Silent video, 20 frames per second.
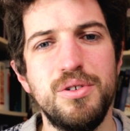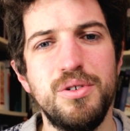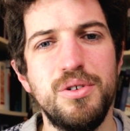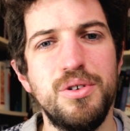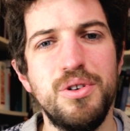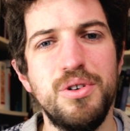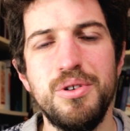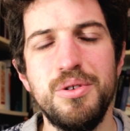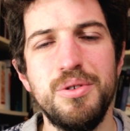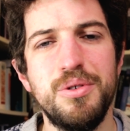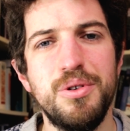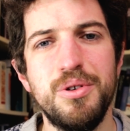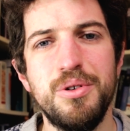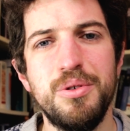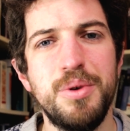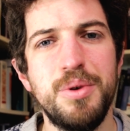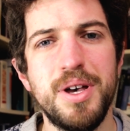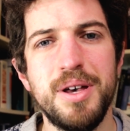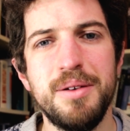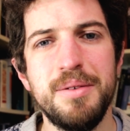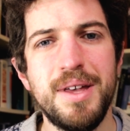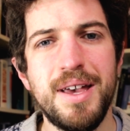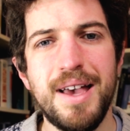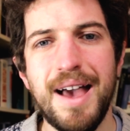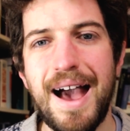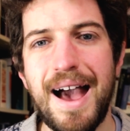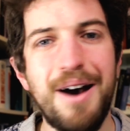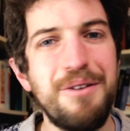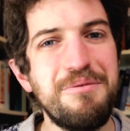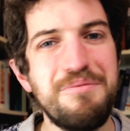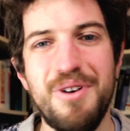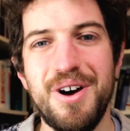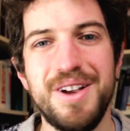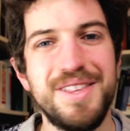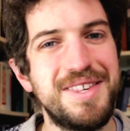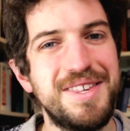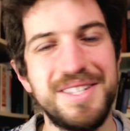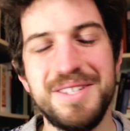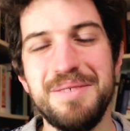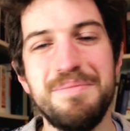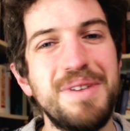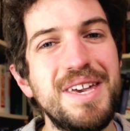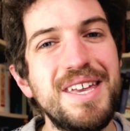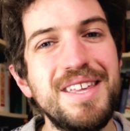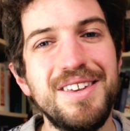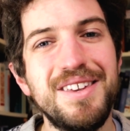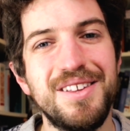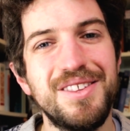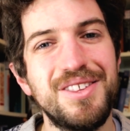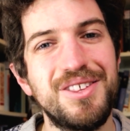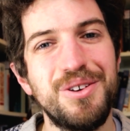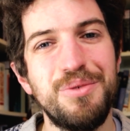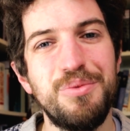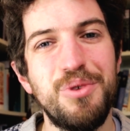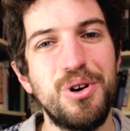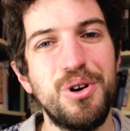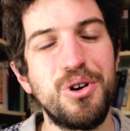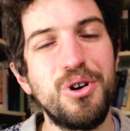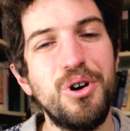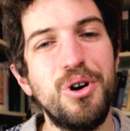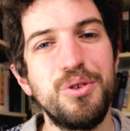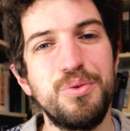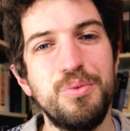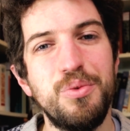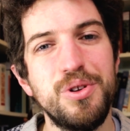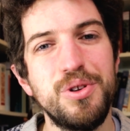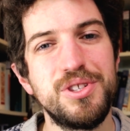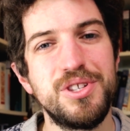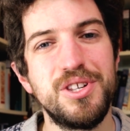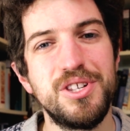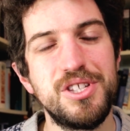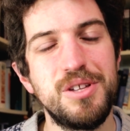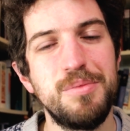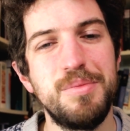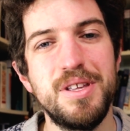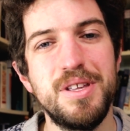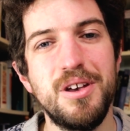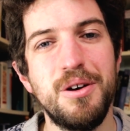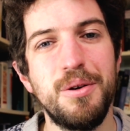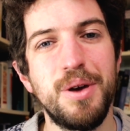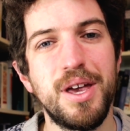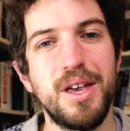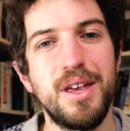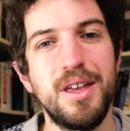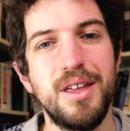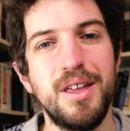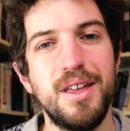or, or, or we're outright disobedient to what God wants us to be doing.